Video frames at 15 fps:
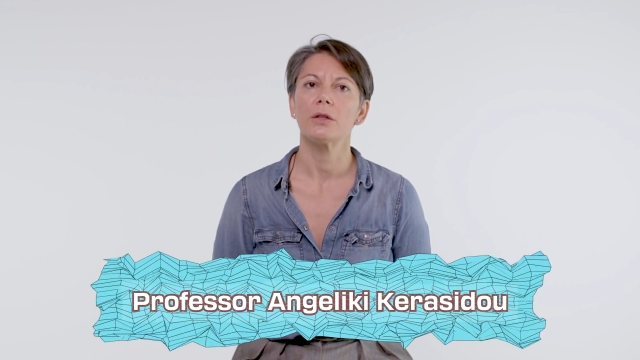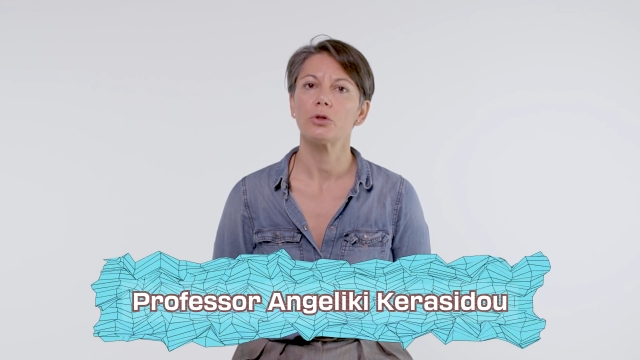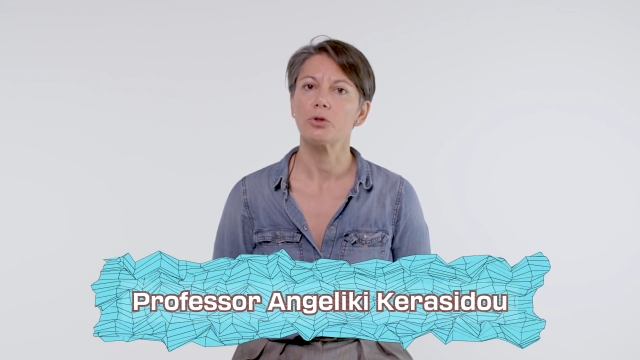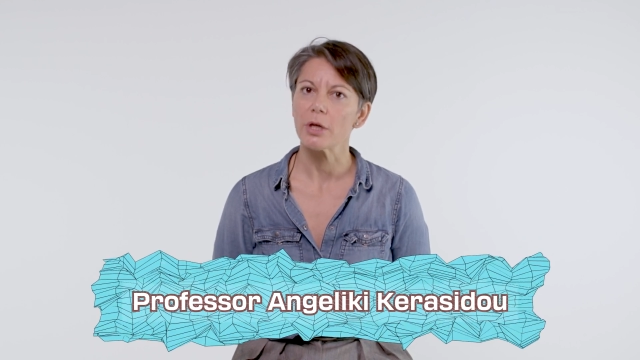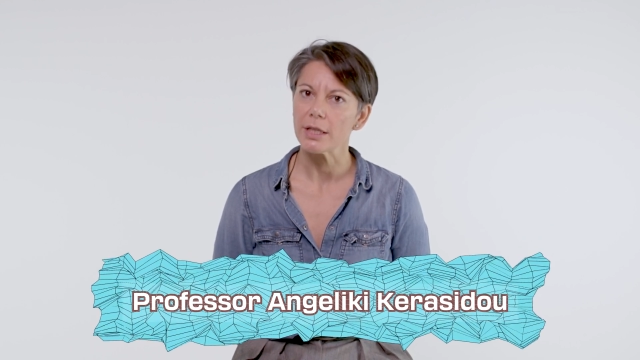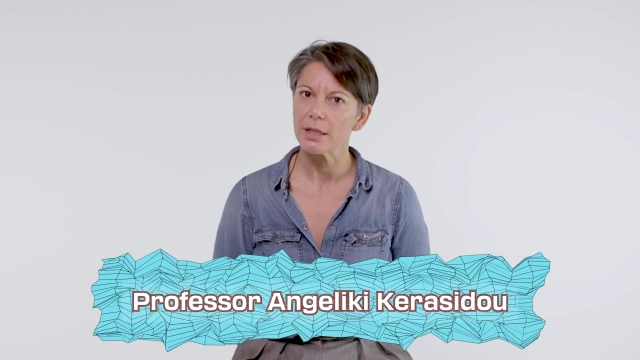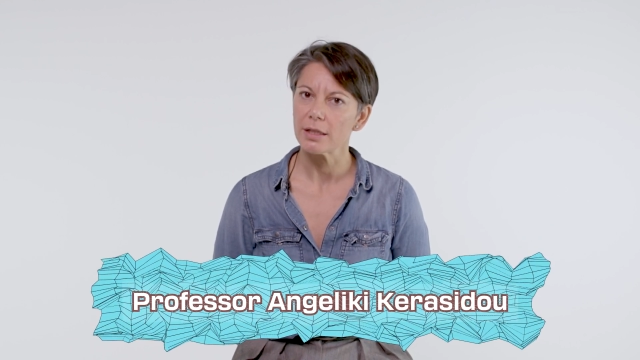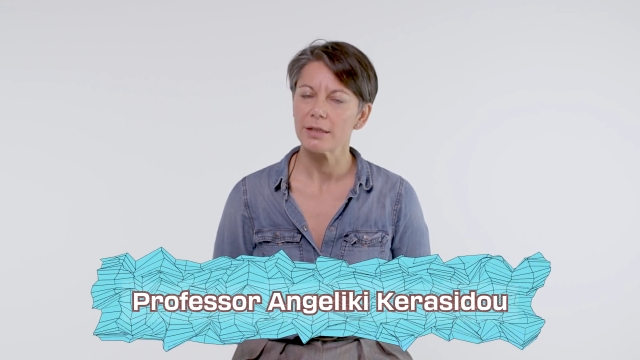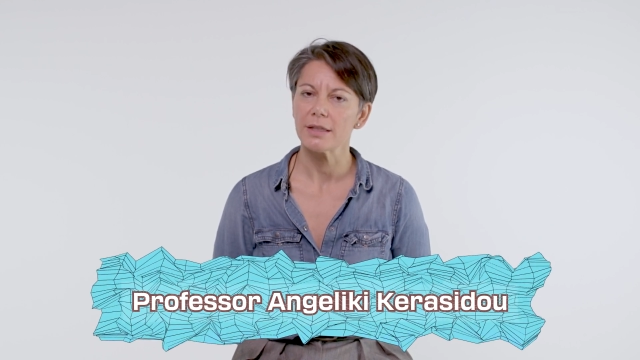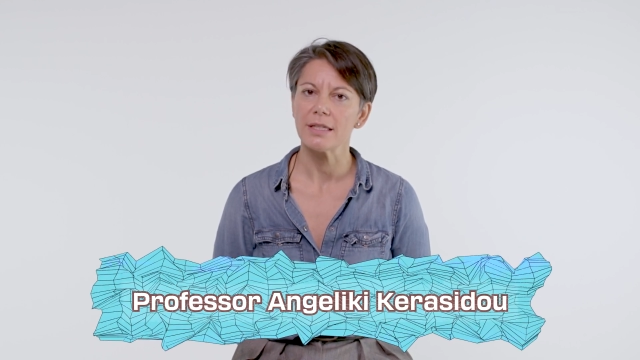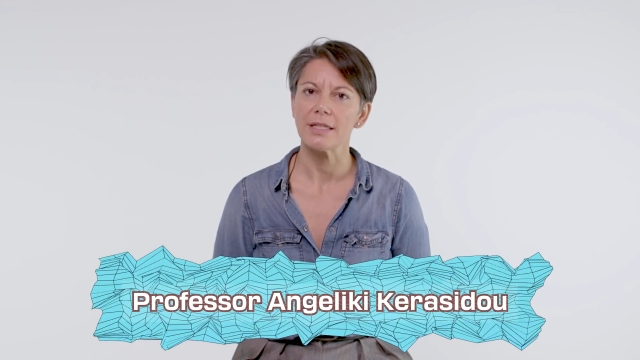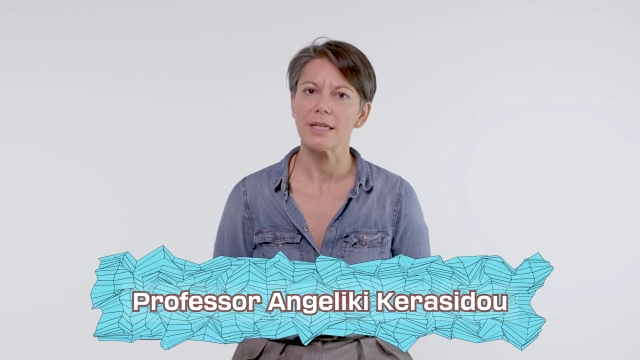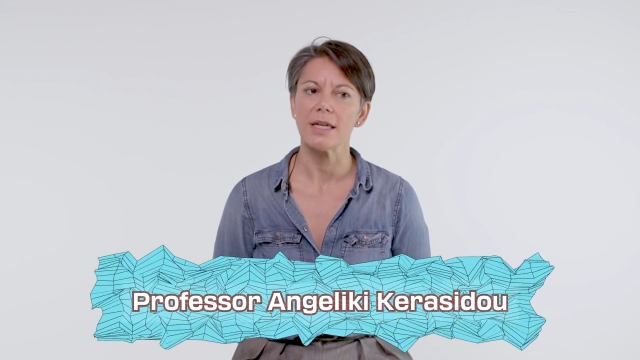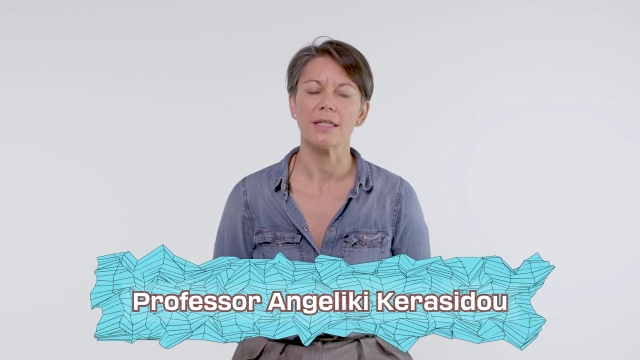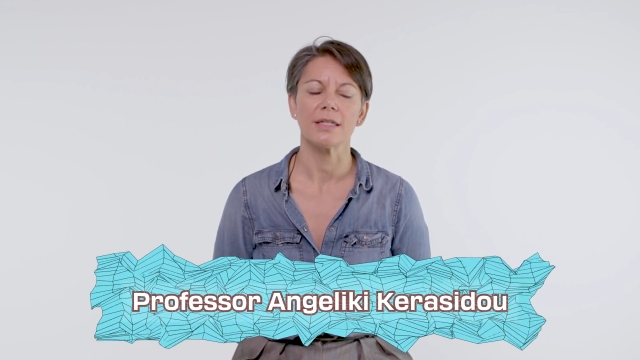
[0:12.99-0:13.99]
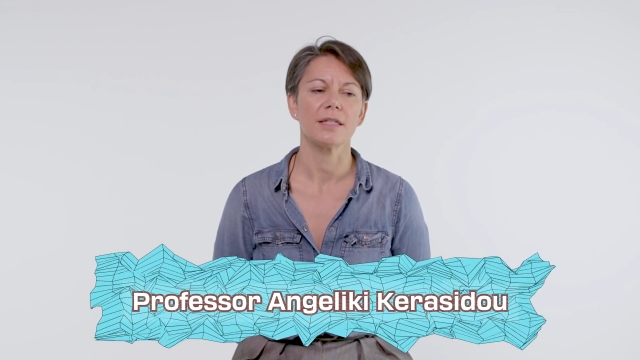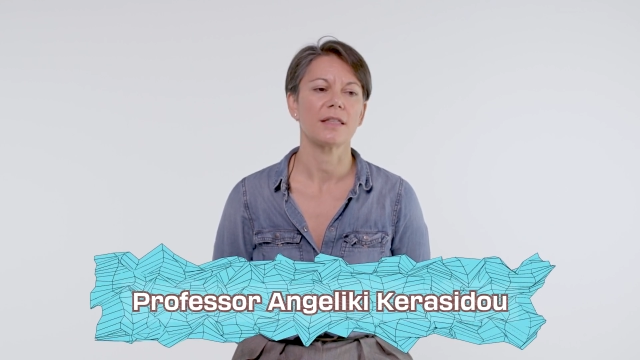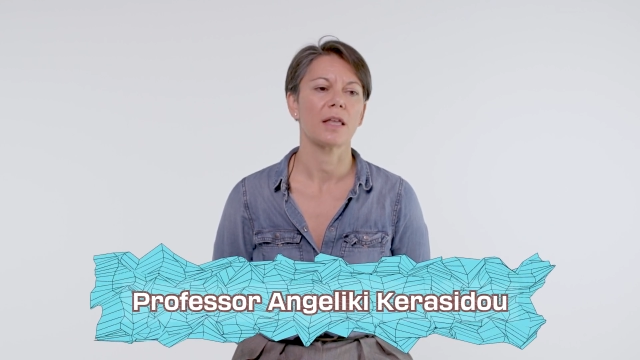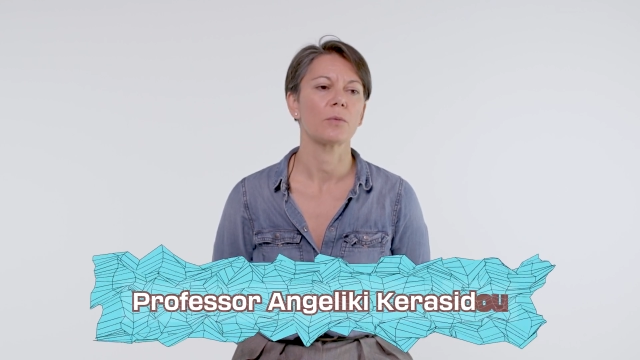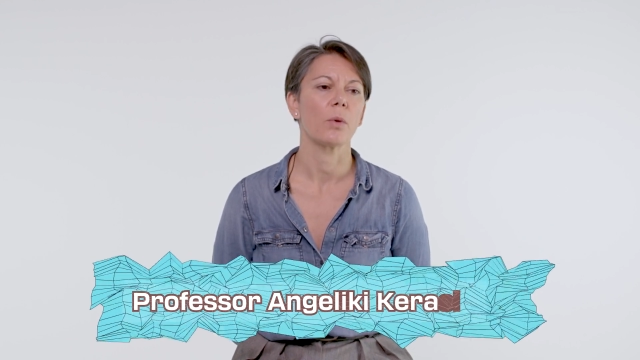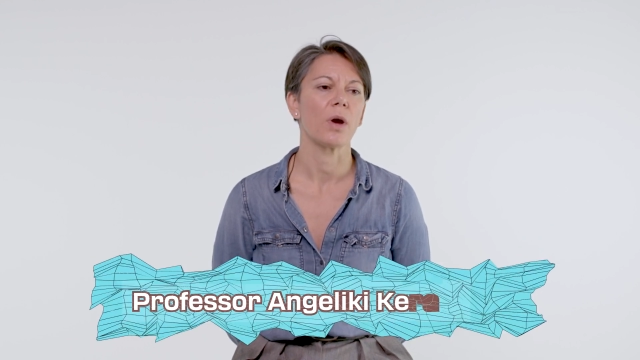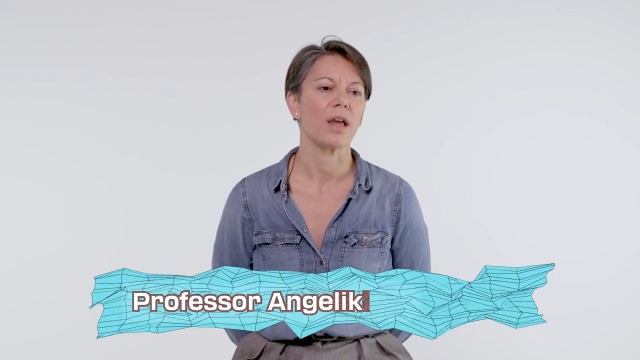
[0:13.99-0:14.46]
treat diseases,
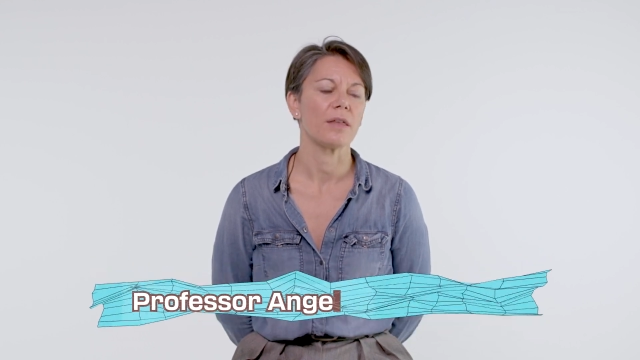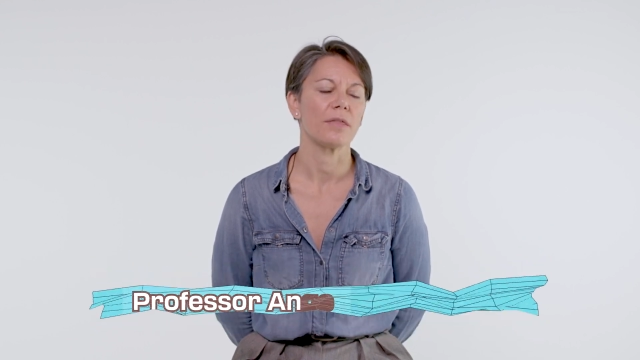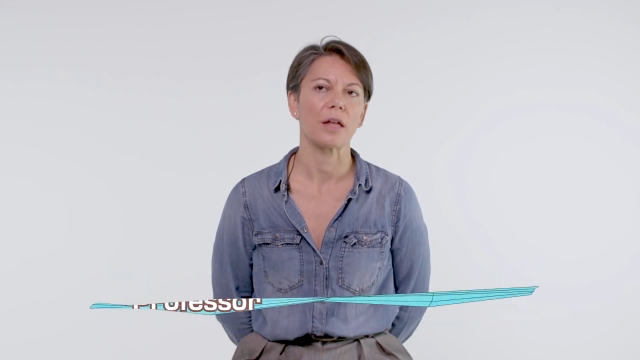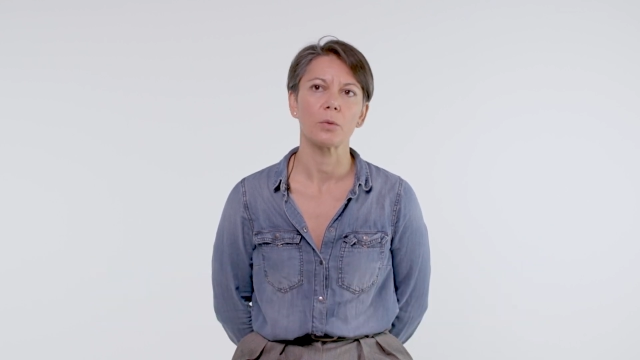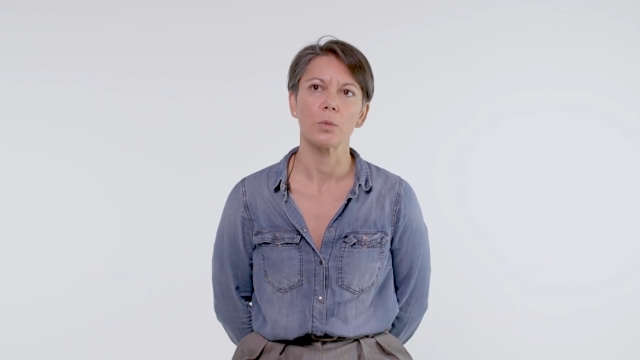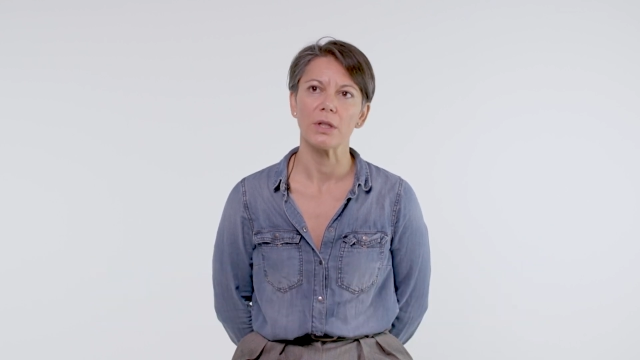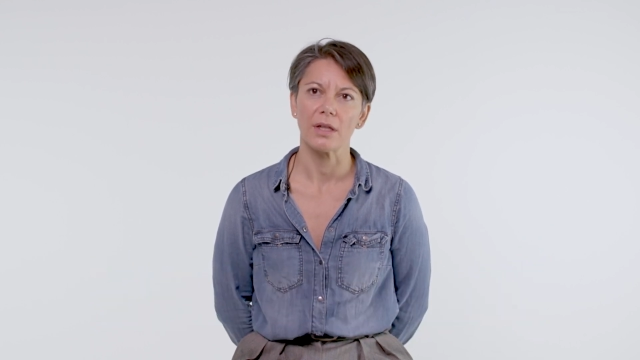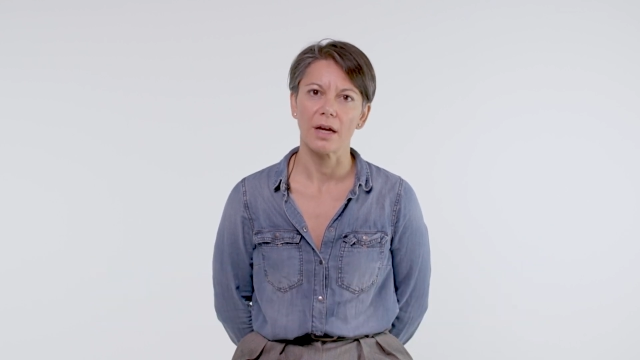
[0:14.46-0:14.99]
that way that we